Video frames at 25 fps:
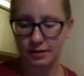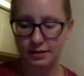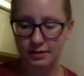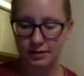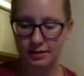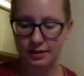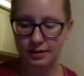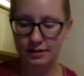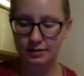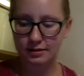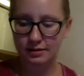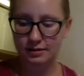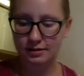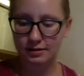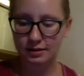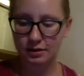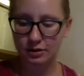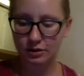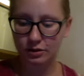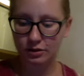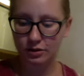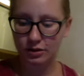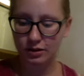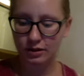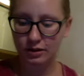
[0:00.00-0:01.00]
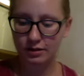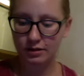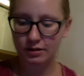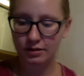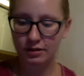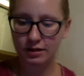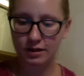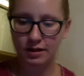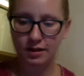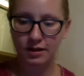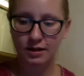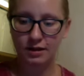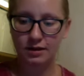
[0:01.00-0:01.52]
That's learning
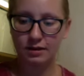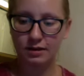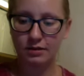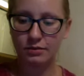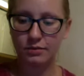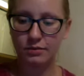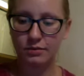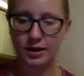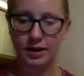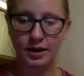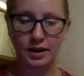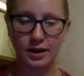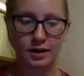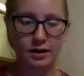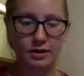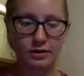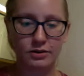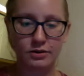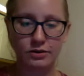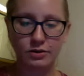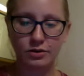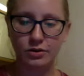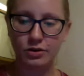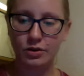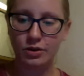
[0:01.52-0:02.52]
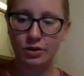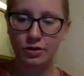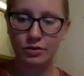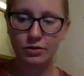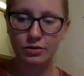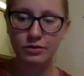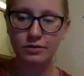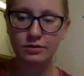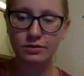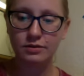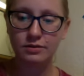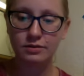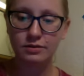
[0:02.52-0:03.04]
the right hand
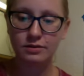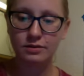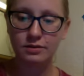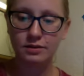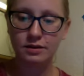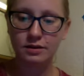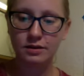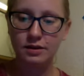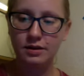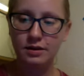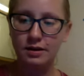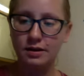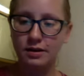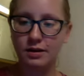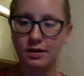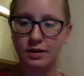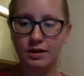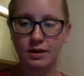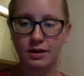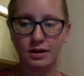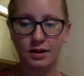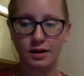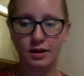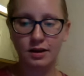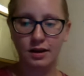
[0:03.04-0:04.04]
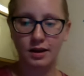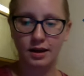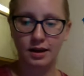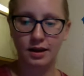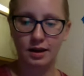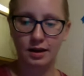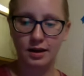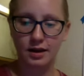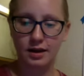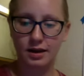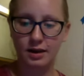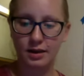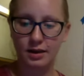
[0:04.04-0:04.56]
notes.
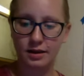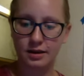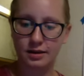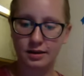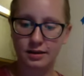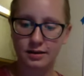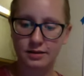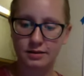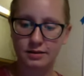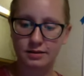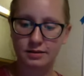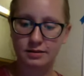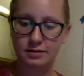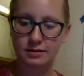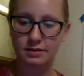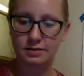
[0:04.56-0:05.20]
And